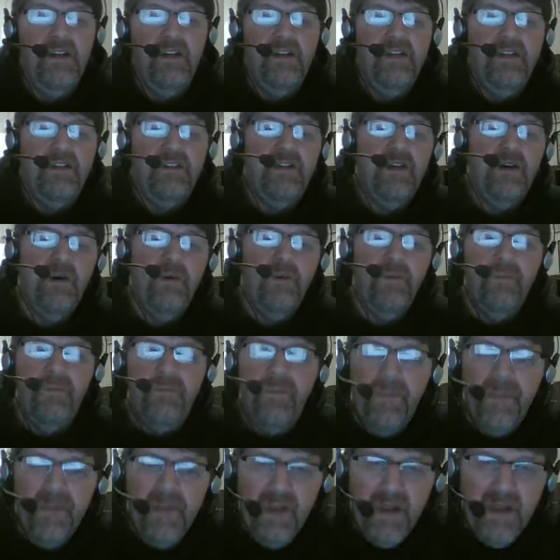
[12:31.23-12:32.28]
So,
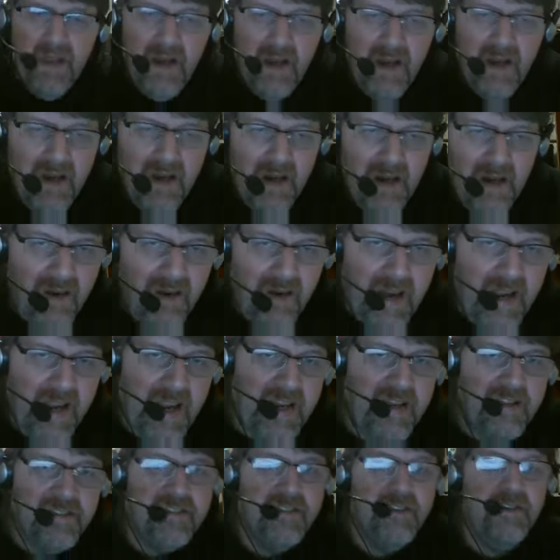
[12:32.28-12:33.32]

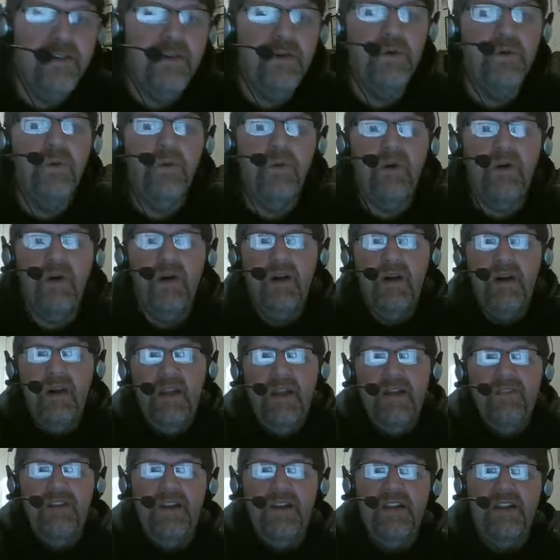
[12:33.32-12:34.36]
okay, so
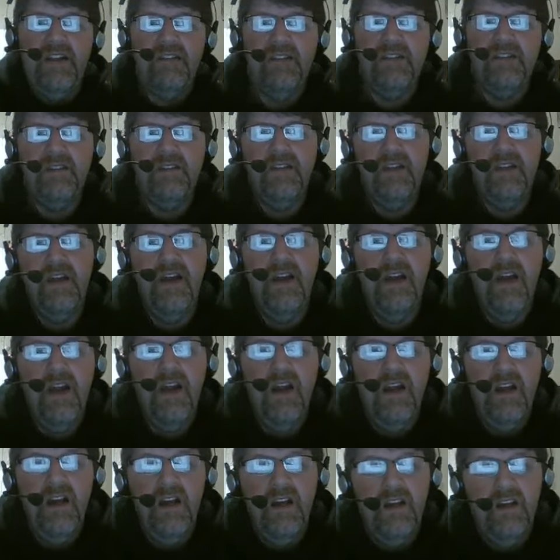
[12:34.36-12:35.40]
events.
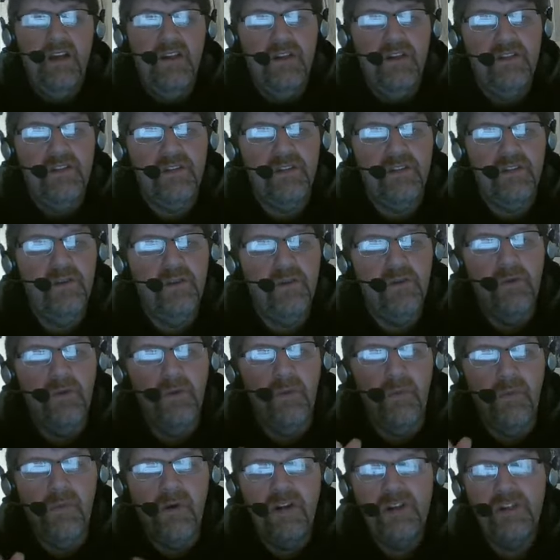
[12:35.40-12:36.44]
So
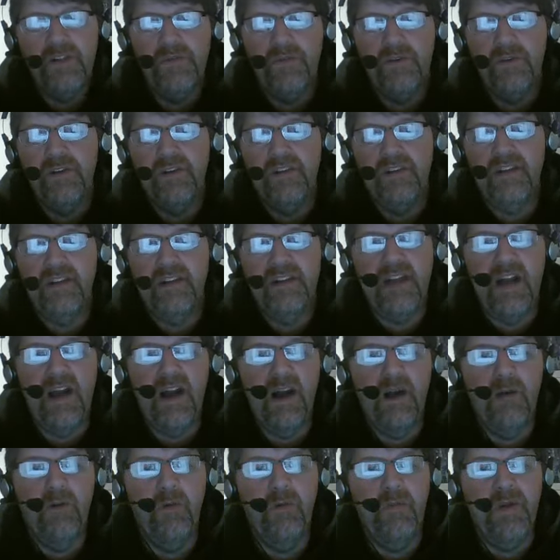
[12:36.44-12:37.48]
March 14th,
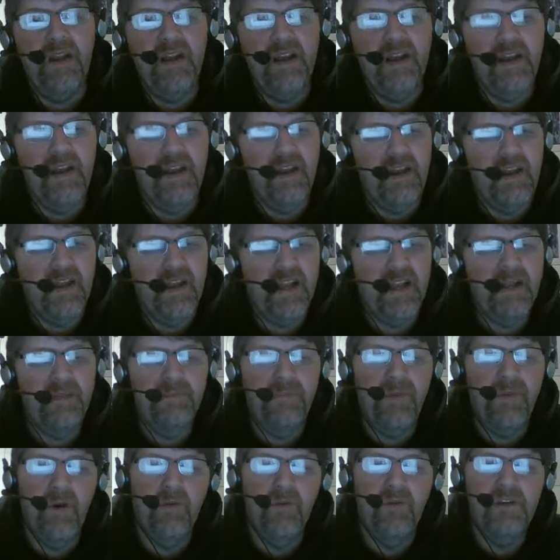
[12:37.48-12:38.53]
I will be at a Naked
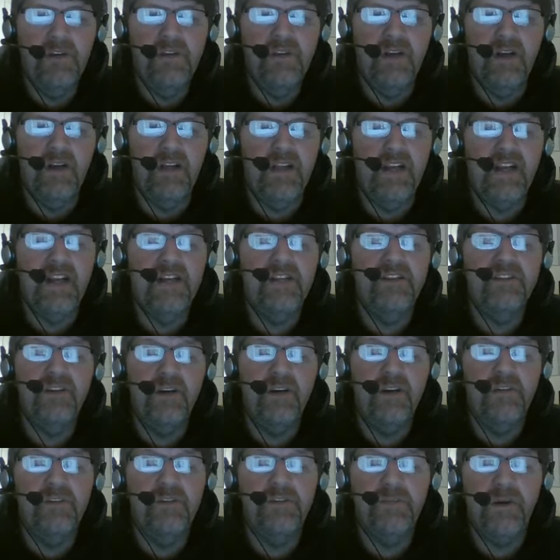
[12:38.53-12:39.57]

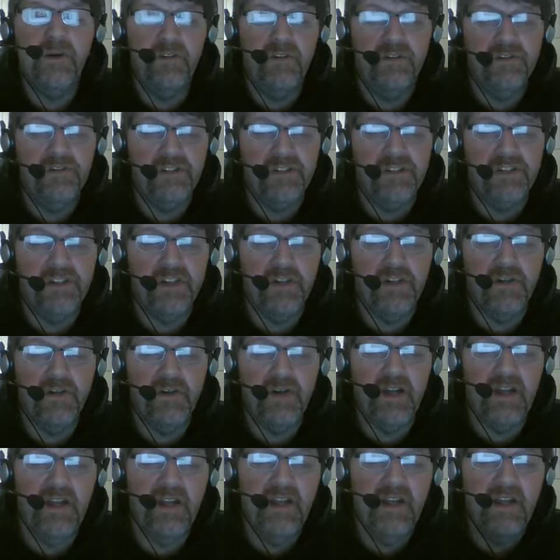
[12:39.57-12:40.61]
Toes Poetry Show
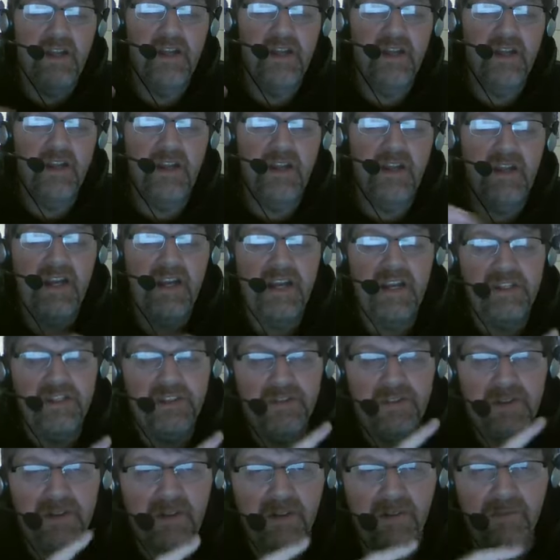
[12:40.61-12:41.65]
in
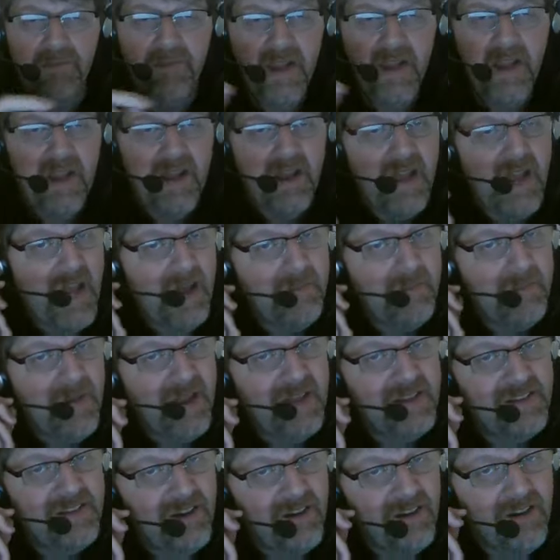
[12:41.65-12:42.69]
Nashville at
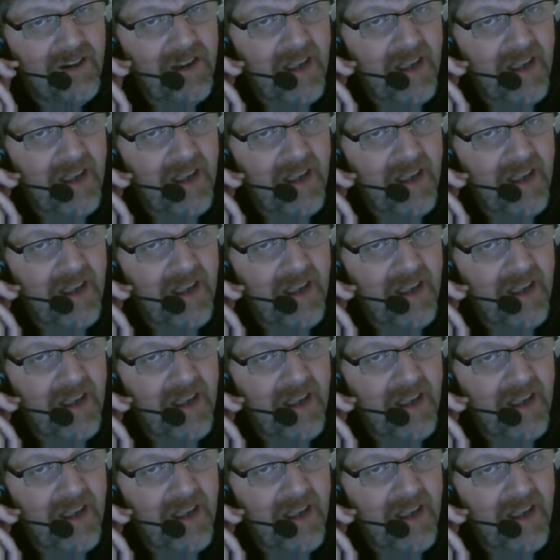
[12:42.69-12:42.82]
Madtown